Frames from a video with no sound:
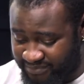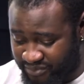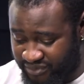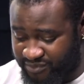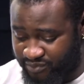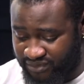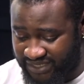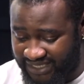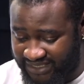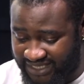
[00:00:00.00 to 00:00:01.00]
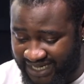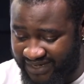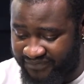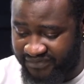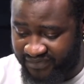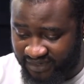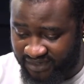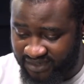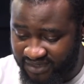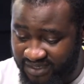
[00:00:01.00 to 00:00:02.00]
police brutality and everything.
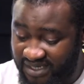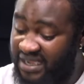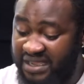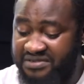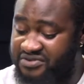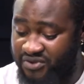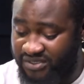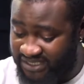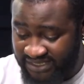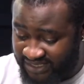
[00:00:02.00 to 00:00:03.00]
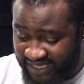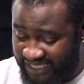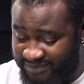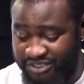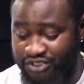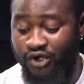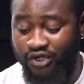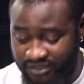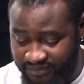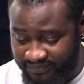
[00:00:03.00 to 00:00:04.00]
Nothing has been done.